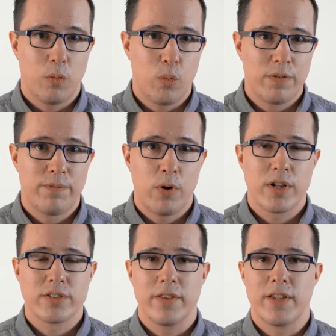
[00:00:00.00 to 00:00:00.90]
will
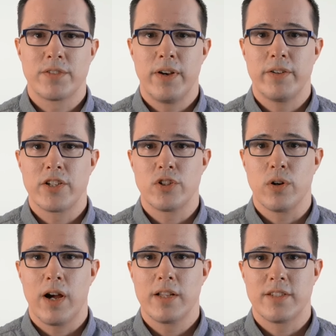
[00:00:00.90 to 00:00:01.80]
focus on this foundational
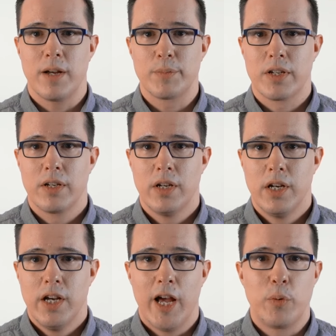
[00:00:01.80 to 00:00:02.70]
concept,
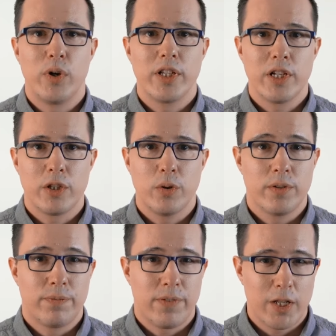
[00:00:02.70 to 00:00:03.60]
and will include
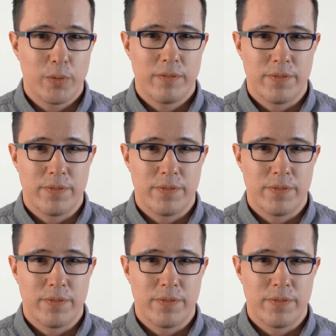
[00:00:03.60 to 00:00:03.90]
the following